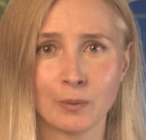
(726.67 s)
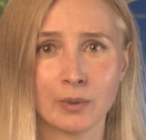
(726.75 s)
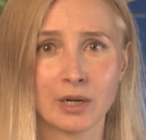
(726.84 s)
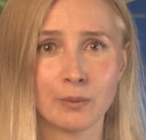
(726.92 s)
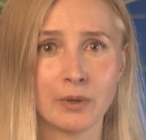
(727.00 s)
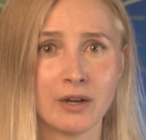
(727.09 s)

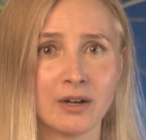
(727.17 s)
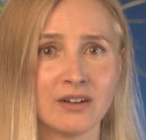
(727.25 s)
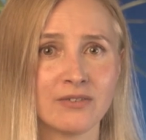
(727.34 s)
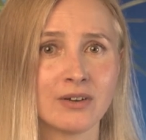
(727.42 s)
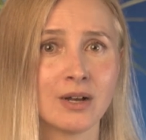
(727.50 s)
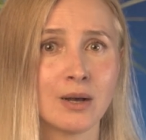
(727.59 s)
where we
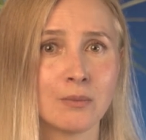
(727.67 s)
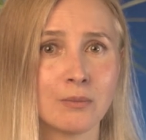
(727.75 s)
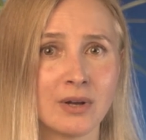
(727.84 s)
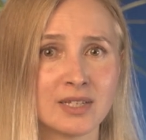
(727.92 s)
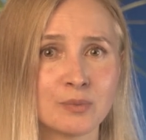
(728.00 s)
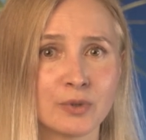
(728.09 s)
have
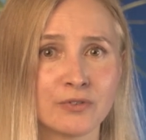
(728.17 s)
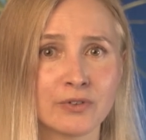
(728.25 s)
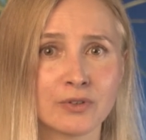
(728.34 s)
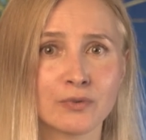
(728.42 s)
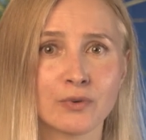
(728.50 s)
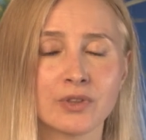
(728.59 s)
past
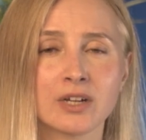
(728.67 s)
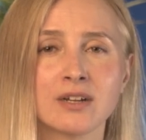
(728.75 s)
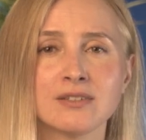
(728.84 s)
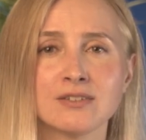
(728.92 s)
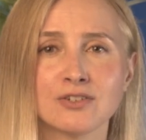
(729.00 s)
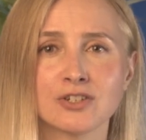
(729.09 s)
perfect for the
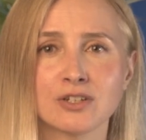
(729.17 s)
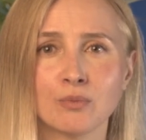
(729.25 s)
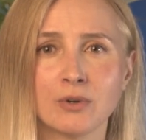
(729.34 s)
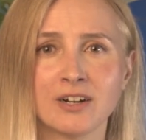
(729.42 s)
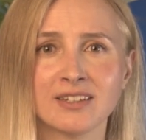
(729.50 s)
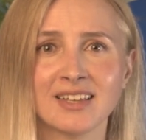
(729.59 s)
conditional
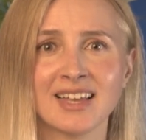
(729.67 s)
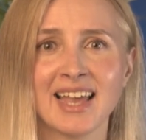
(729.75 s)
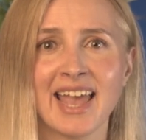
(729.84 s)
part